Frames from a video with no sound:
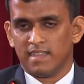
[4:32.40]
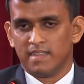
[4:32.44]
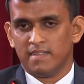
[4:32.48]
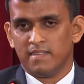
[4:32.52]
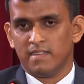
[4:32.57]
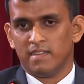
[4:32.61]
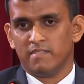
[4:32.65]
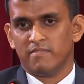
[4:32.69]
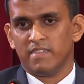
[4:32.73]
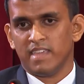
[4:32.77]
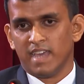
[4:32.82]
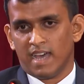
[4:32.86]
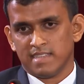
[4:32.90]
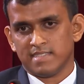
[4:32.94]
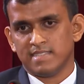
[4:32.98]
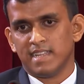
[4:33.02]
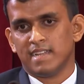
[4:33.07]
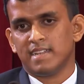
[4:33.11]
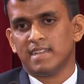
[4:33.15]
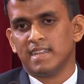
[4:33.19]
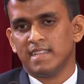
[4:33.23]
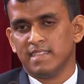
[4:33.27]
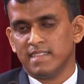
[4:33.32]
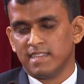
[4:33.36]
uh, we asked
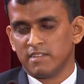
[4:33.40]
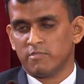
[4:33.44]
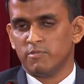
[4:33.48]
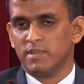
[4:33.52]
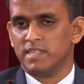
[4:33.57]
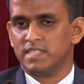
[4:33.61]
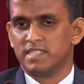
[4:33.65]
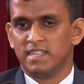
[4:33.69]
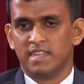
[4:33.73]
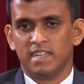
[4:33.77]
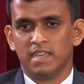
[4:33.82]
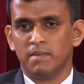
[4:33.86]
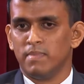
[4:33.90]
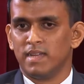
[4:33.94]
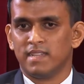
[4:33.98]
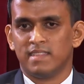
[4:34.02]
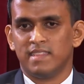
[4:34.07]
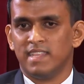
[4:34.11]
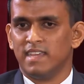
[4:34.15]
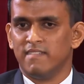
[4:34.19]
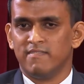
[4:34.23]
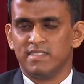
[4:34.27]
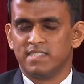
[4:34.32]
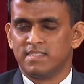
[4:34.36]
that in the questionnaire, but
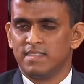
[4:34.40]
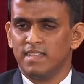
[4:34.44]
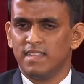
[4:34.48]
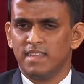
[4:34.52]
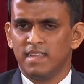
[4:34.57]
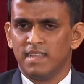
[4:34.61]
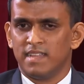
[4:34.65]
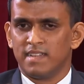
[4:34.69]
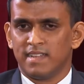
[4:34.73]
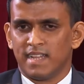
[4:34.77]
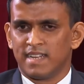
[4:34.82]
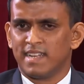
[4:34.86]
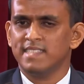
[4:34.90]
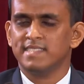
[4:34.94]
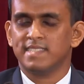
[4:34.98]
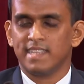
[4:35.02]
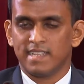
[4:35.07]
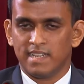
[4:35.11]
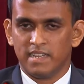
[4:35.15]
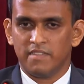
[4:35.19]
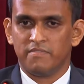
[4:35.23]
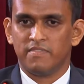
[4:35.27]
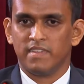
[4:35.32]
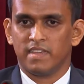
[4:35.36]
there was nothing
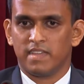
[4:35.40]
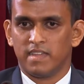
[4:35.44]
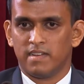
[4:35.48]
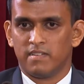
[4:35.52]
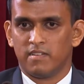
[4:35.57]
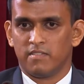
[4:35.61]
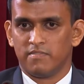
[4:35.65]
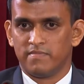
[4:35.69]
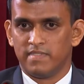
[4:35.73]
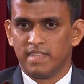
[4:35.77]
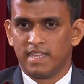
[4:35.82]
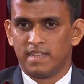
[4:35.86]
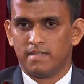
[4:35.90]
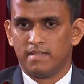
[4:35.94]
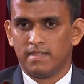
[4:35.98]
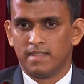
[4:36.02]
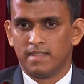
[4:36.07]
significant of that.